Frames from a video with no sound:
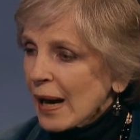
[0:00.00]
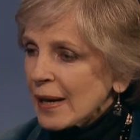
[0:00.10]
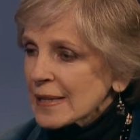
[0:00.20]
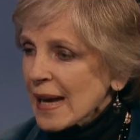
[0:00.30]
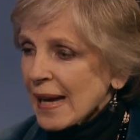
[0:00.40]

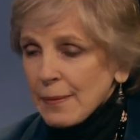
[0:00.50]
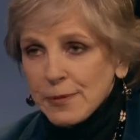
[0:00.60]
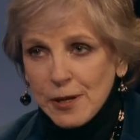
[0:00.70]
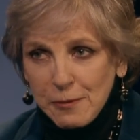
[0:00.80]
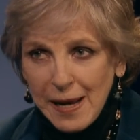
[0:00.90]
because I, I
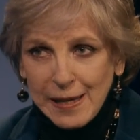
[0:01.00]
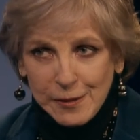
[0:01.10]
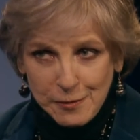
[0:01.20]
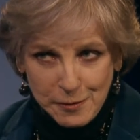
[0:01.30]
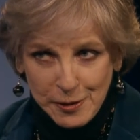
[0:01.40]
kept on writing
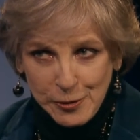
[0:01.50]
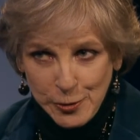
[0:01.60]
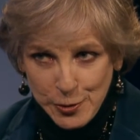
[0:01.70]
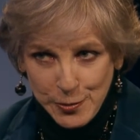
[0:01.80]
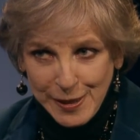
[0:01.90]
the
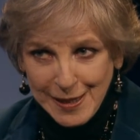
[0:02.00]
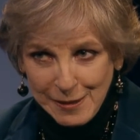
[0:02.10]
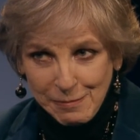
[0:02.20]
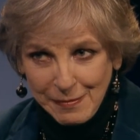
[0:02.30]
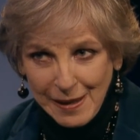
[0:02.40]

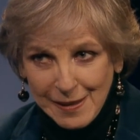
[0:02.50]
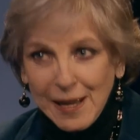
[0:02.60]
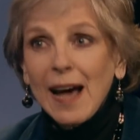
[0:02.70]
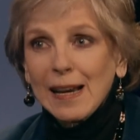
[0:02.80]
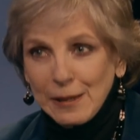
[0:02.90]
Newsweek uh,
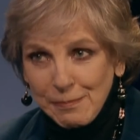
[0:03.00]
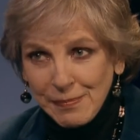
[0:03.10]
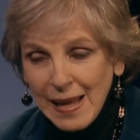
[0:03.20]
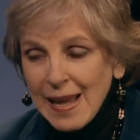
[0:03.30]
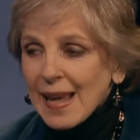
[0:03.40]
column,
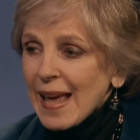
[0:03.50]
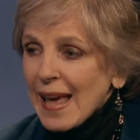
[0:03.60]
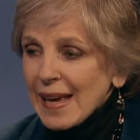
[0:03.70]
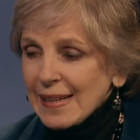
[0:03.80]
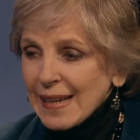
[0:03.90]

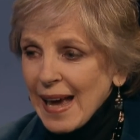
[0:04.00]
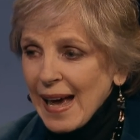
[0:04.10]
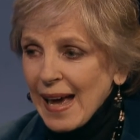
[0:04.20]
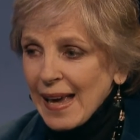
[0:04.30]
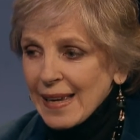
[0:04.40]
and
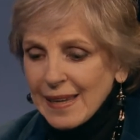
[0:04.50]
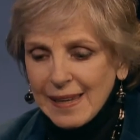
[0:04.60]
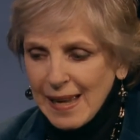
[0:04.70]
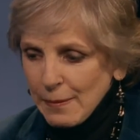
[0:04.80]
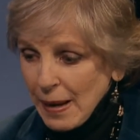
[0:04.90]
I
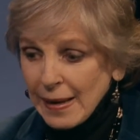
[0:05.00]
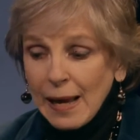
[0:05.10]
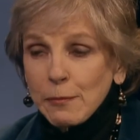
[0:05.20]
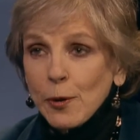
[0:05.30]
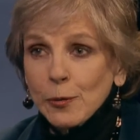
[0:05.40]
kept and I
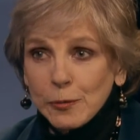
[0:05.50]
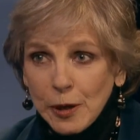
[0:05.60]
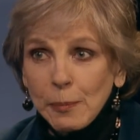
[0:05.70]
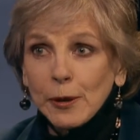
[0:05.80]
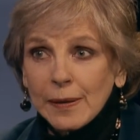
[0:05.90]
wrote
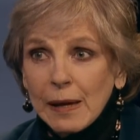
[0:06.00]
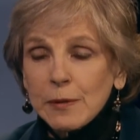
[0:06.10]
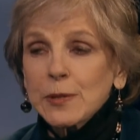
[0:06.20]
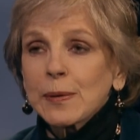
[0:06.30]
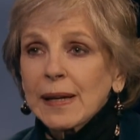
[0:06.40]
a book. That
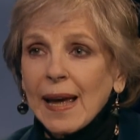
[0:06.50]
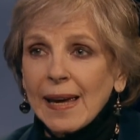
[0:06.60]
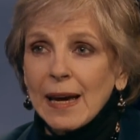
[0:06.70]
was when I